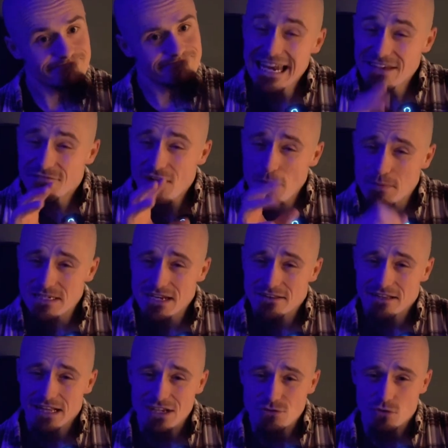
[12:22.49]
85% of
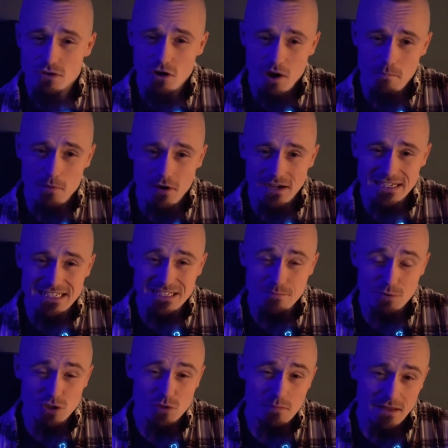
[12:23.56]
the cholesterol in our bodies is
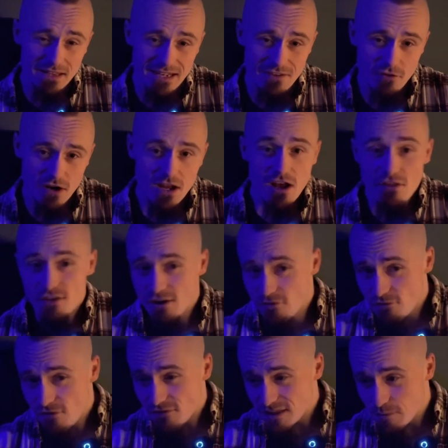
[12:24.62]
produced by the liver. The
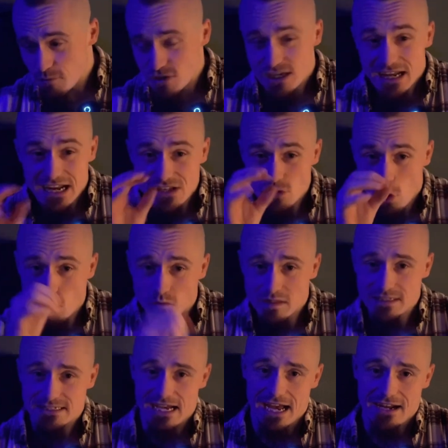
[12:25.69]
other 15% is
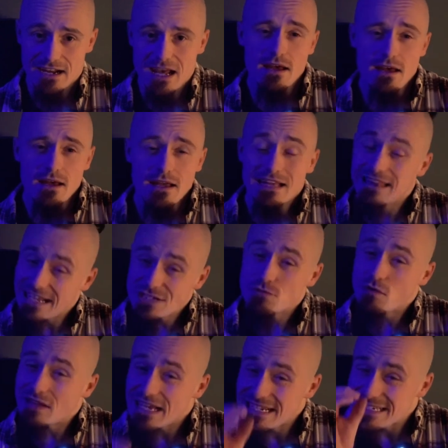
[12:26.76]
only that.
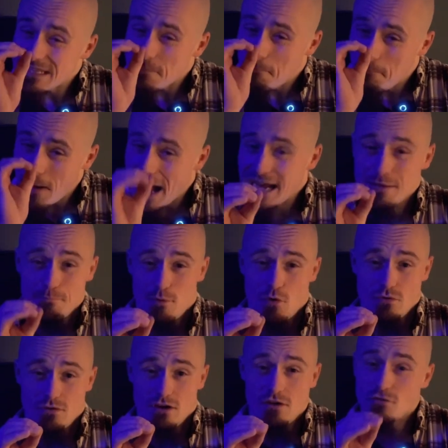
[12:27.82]
Cholesterol is the
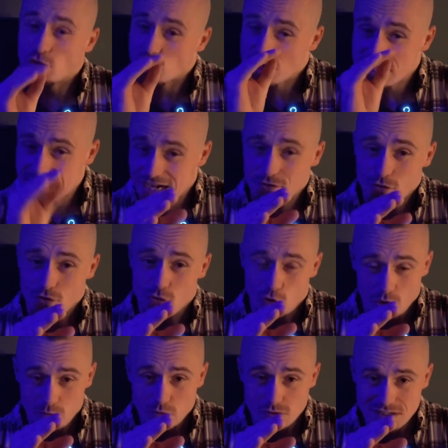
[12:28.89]
backbone of your steroid
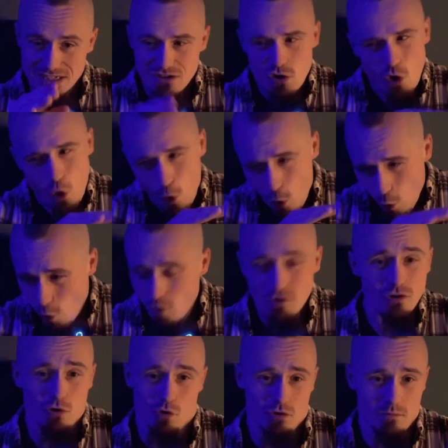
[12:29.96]
hormones.
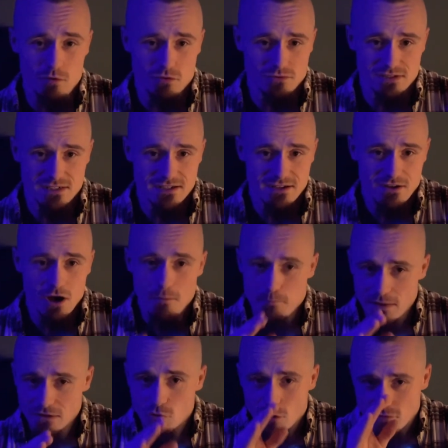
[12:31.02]
All hormones are
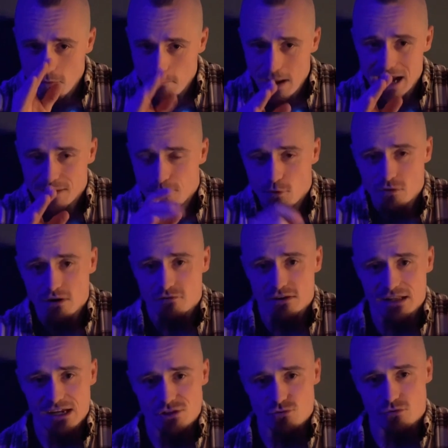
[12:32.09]
built off the backbone of
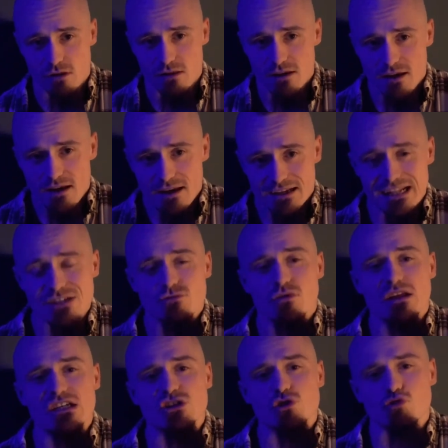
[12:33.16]
cholesterol.
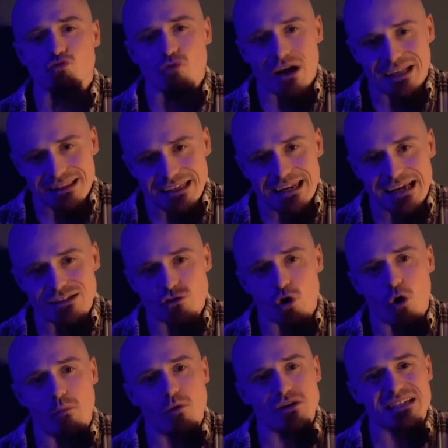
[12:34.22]
Cholesterol is directly linked to
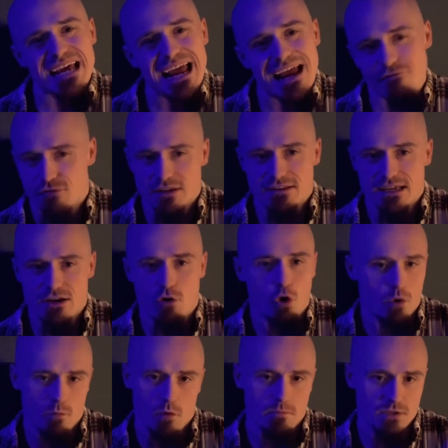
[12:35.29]
almost everything
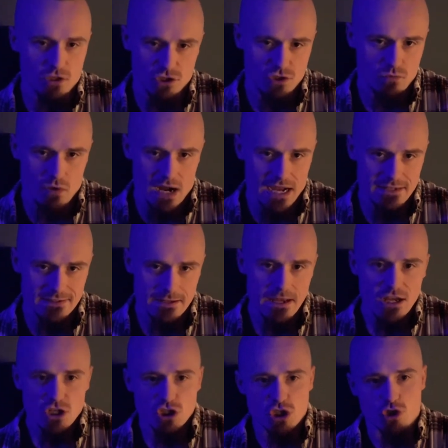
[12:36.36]
hormone production wise.
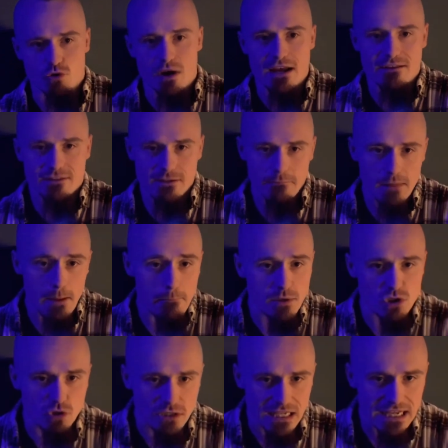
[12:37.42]
Strength and
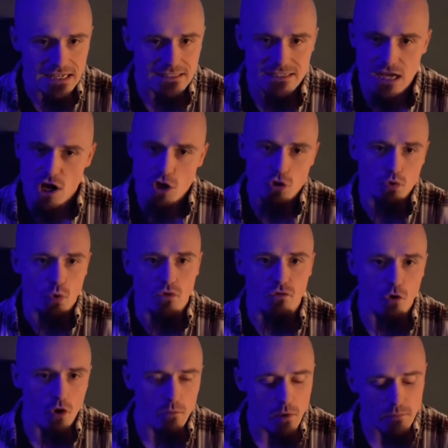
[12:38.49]
muscle gains, growth
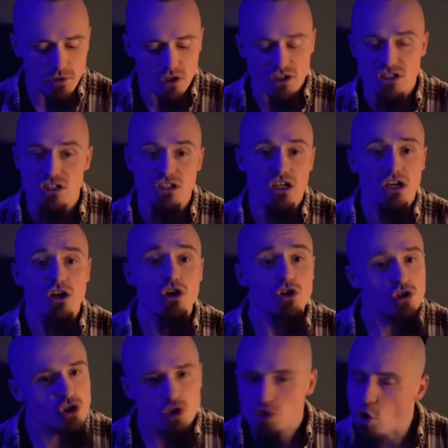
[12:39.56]
hormone production,
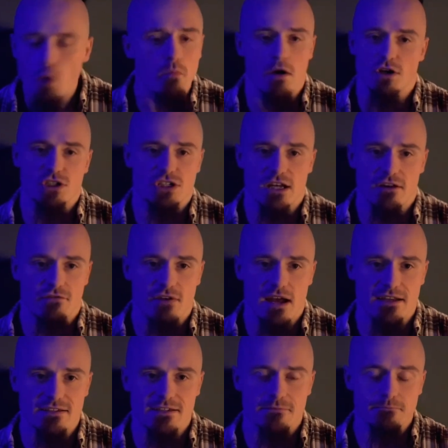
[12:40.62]
so much it
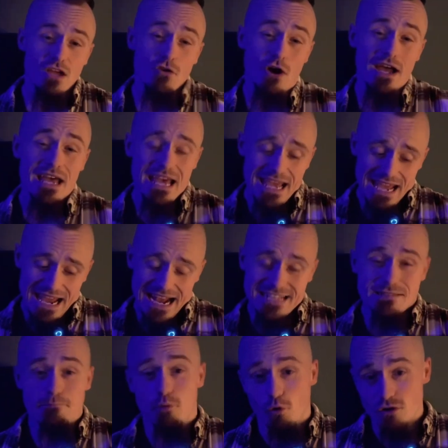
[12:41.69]
affects. Now,
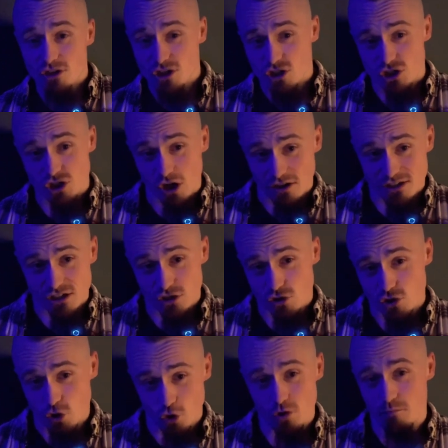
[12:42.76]
it's important to discuss
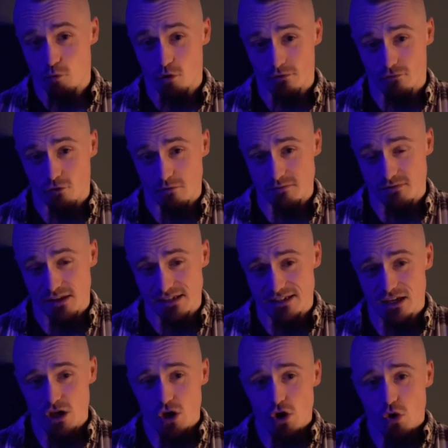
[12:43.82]
two important forms of
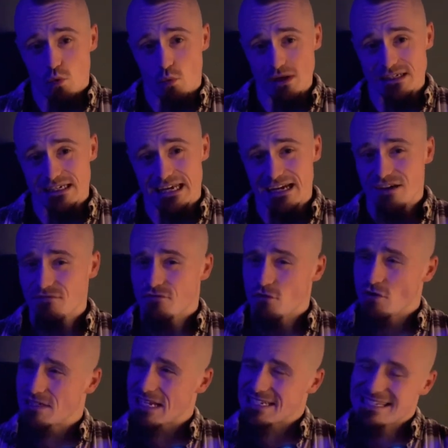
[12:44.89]
this, which get
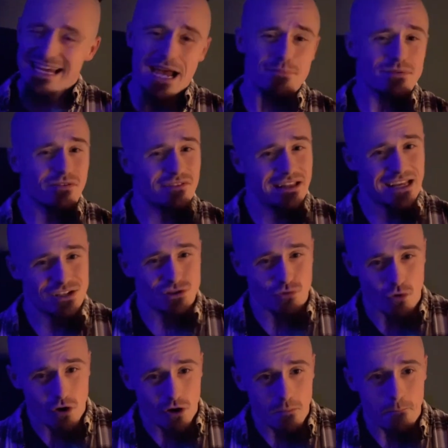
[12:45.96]
confused as types of
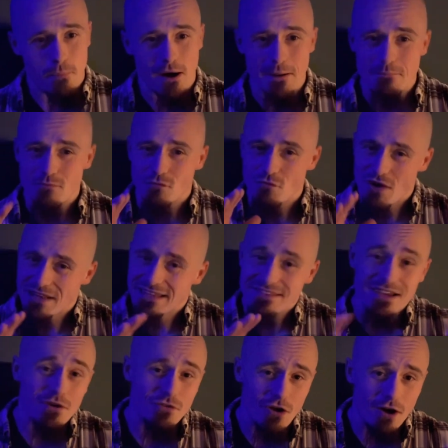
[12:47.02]
cholesterol, but really
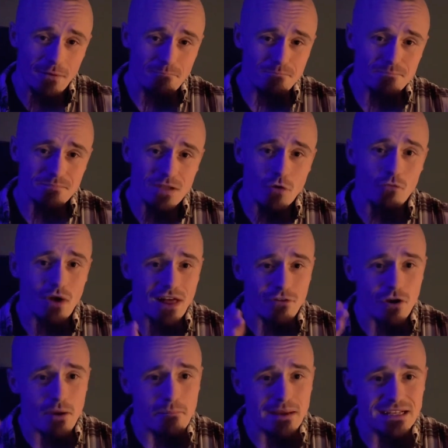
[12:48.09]
they're not.
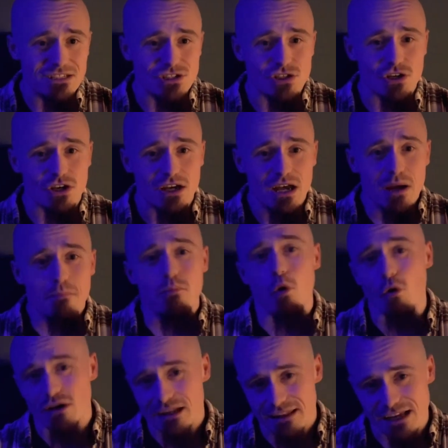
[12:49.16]
Rather, a means to
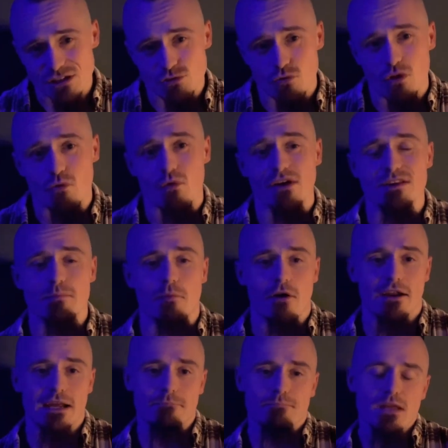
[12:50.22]
pour cholesterol around the
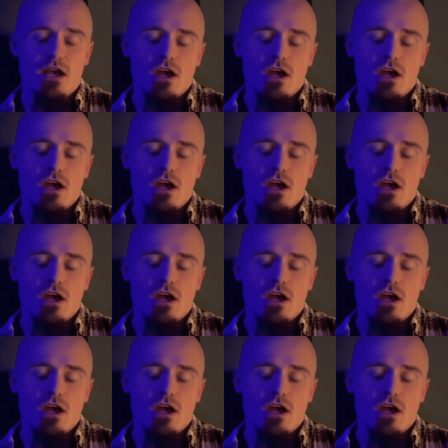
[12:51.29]
body.